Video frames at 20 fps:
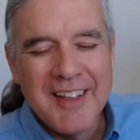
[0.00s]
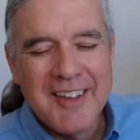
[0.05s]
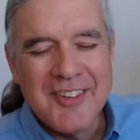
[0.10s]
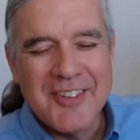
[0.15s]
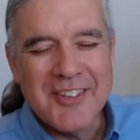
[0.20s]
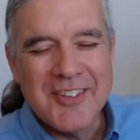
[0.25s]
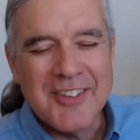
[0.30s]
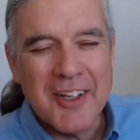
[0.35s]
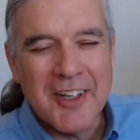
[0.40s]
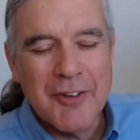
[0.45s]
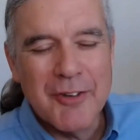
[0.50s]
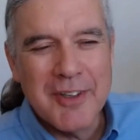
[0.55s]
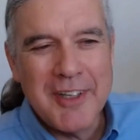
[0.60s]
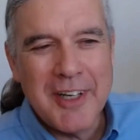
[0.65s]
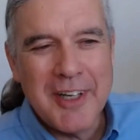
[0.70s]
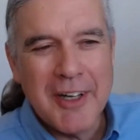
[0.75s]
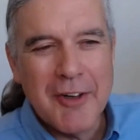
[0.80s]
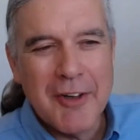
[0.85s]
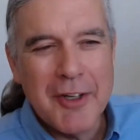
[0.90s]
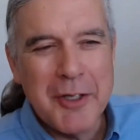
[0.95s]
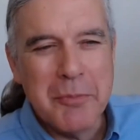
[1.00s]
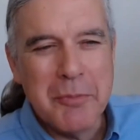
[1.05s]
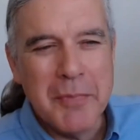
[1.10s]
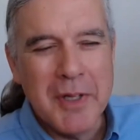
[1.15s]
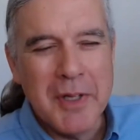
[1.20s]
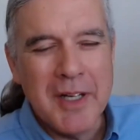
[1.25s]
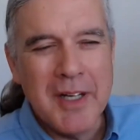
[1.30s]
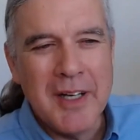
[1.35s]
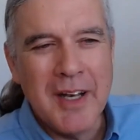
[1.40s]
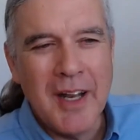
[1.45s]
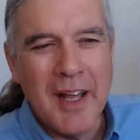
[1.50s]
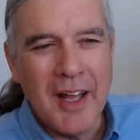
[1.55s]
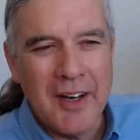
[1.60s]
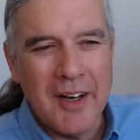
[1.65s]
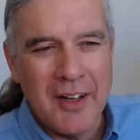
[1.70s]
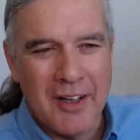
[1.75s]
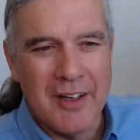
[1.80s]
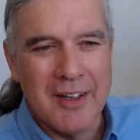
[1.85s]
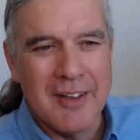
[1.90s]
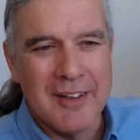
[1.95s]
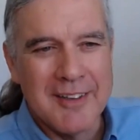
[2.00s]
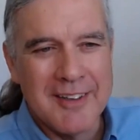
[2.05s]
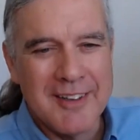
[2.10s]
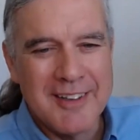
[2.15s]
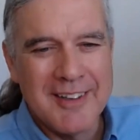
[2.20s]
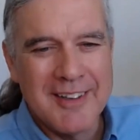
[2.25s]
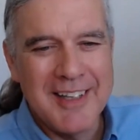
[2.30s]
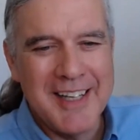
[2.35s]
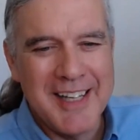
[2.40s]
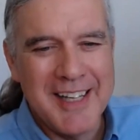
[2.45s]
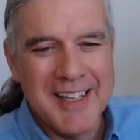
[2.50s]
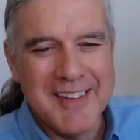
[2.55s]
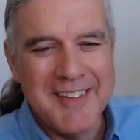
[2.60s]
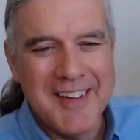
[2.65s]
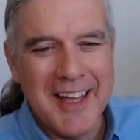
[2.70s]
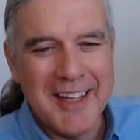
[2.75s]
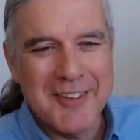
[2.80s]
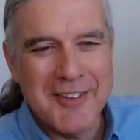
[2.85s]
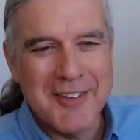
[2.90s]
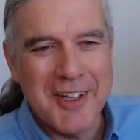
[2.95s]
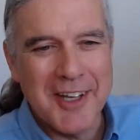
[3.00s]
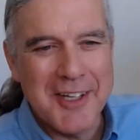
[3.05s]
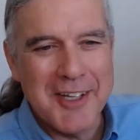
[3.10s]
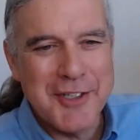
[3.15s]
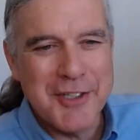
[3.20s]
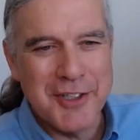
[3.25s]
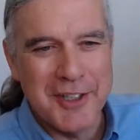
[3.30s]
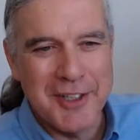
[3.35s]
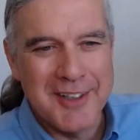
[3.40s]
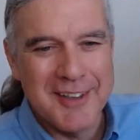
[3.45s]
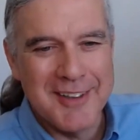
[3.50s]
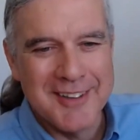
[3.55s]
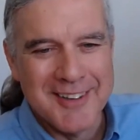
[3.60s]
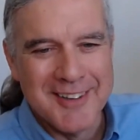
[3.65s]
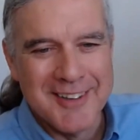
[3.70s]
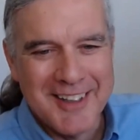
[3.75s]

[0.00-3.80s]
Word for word: secretary Mineta in that station